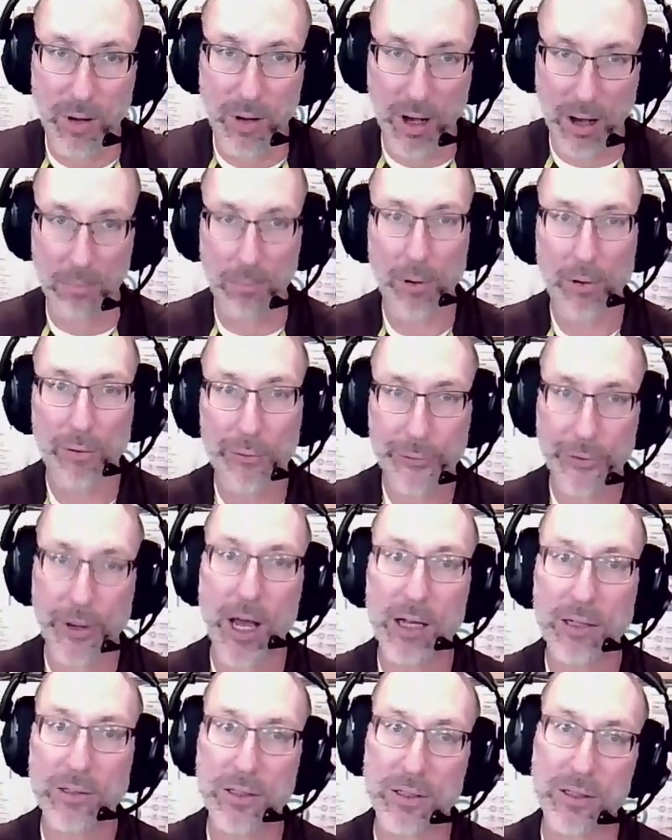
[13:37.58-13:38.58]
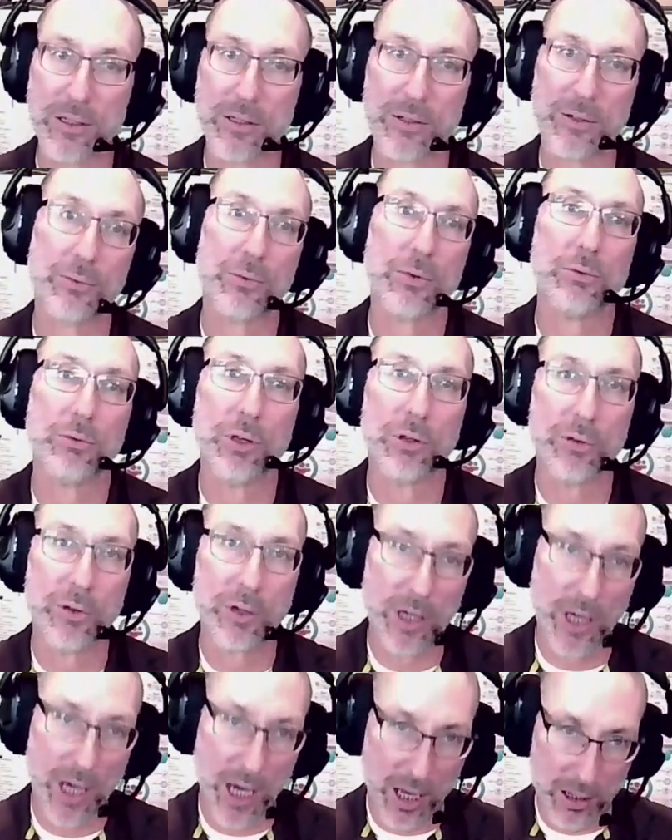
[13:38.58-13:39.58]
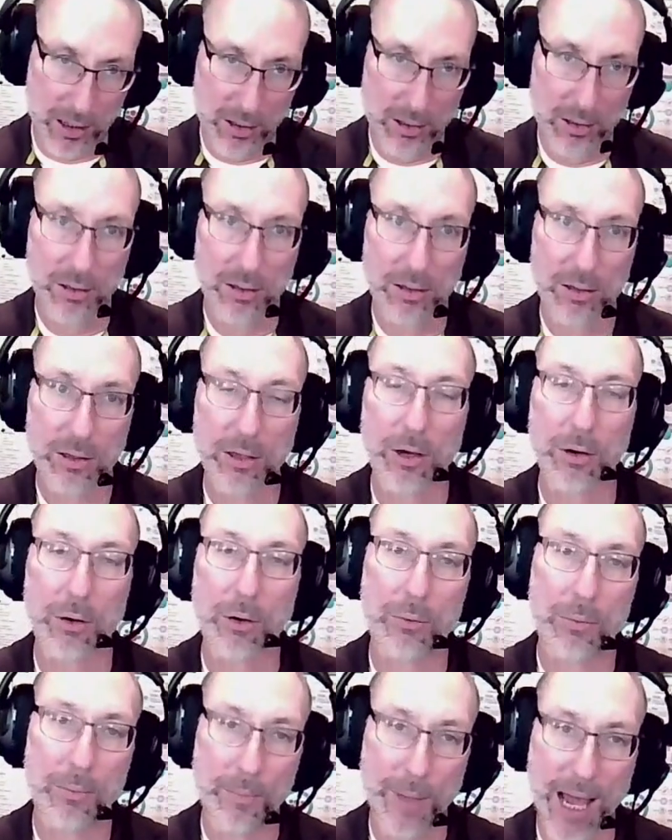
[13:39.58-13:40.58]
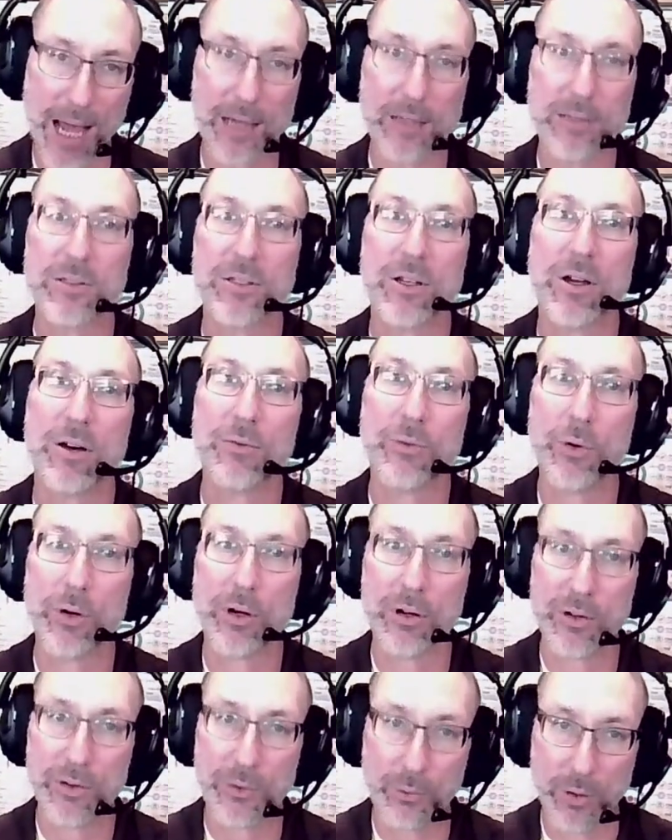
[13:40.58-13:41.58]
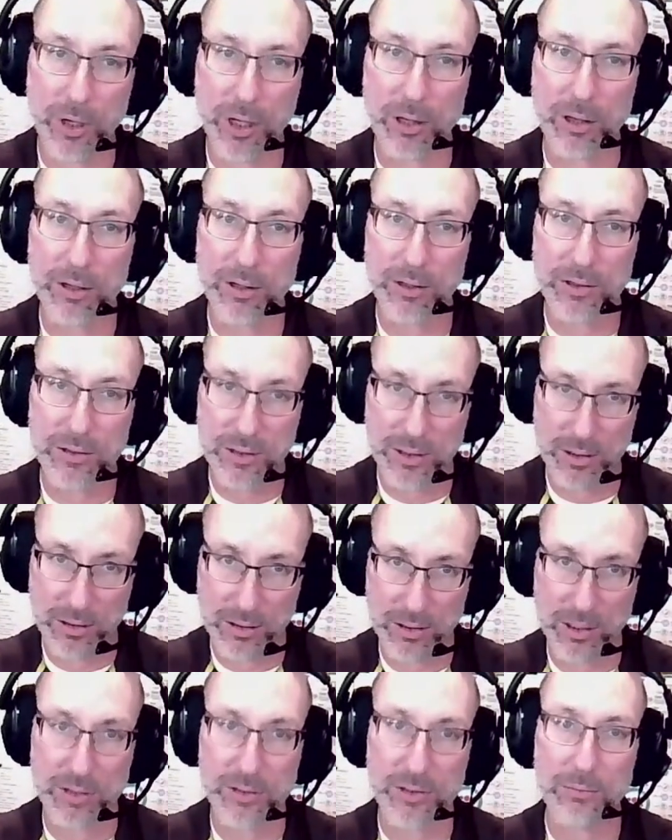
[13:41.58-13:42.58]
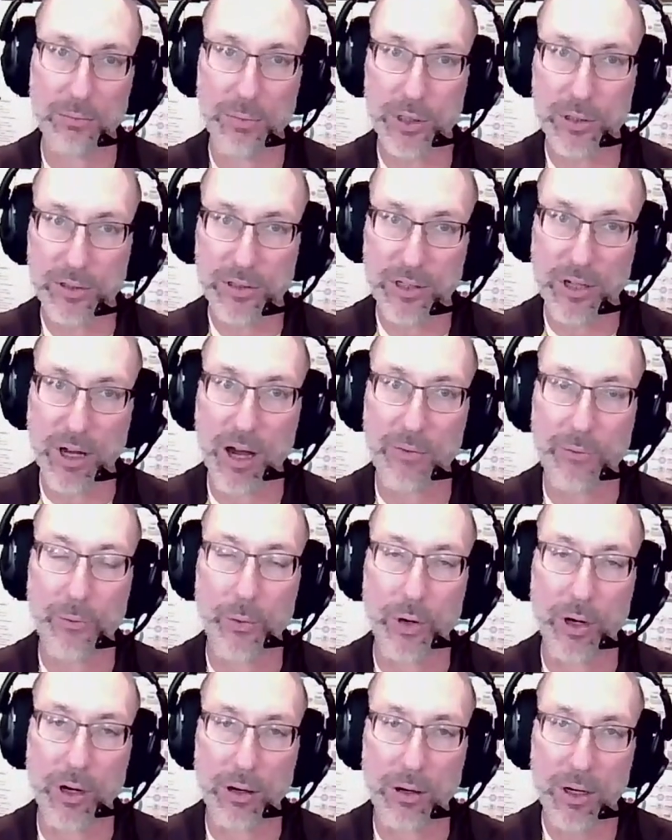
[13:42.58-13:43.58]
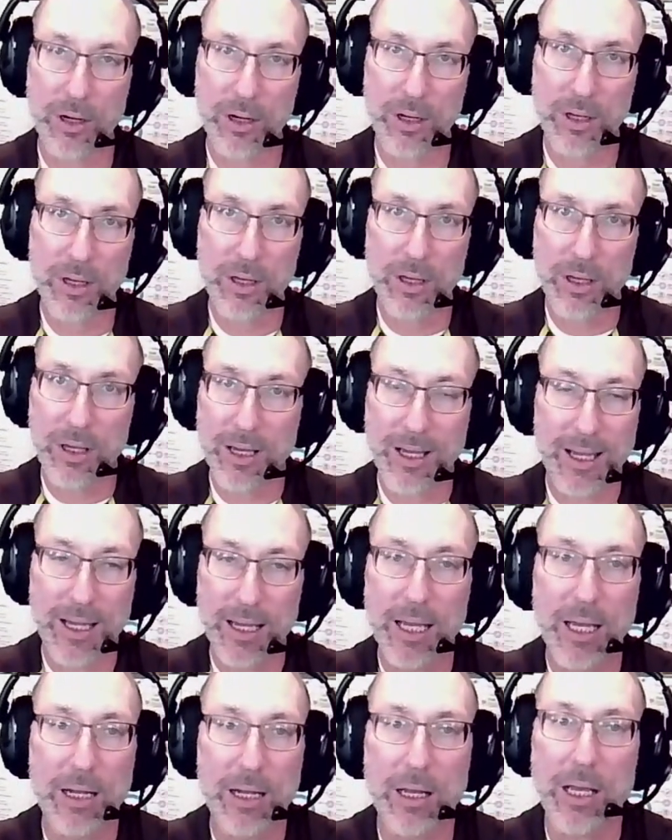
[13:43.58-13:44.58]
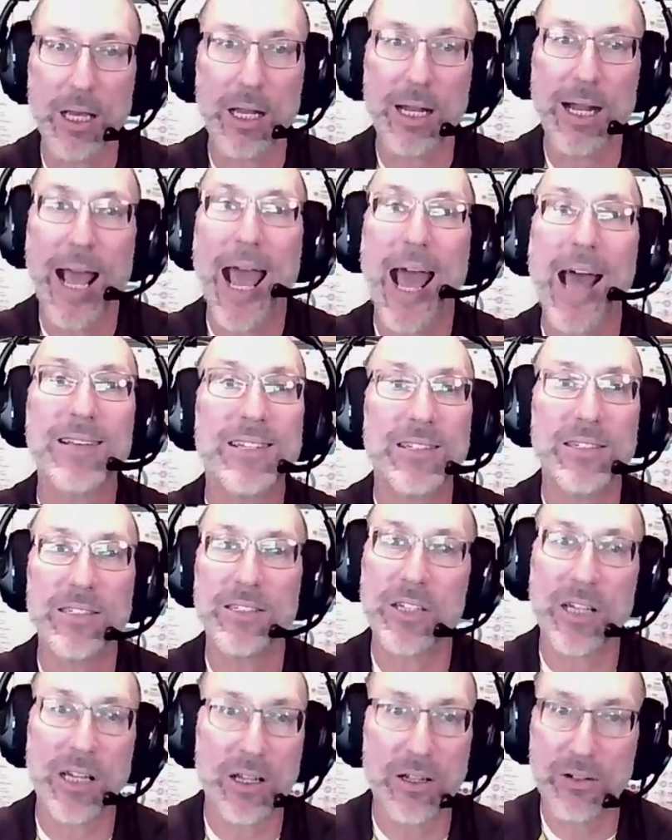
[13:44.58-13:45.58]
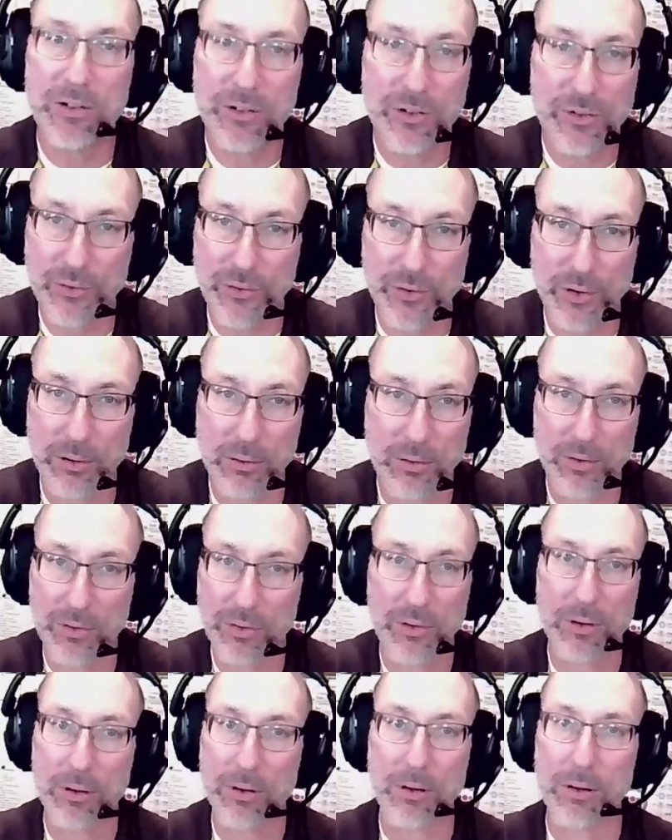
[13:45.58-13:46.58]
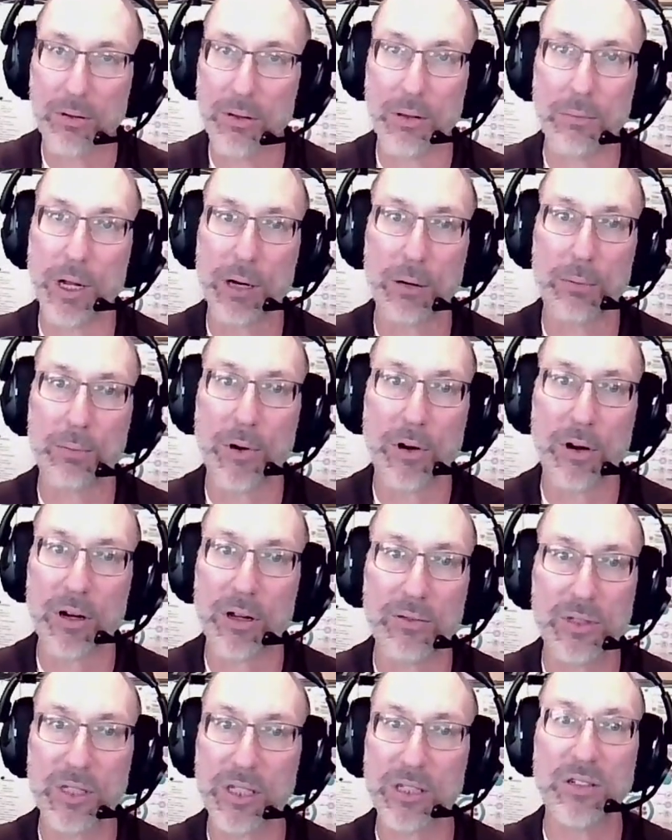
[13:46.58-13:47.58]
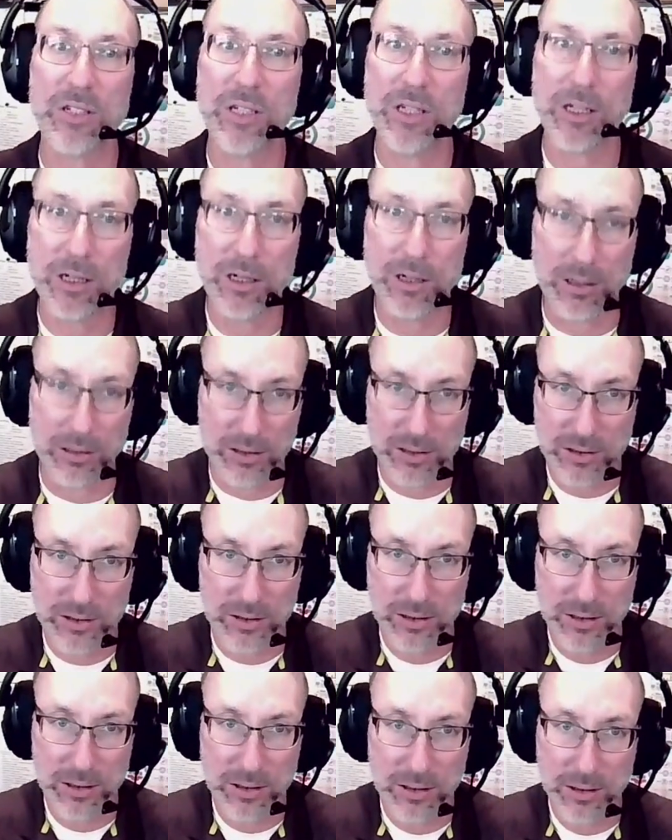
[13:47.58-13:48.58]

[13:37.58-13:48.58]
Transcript: on both sides of this, when we look at packaged software as well as custom built software, it hasn't changed for the better part of 60 years.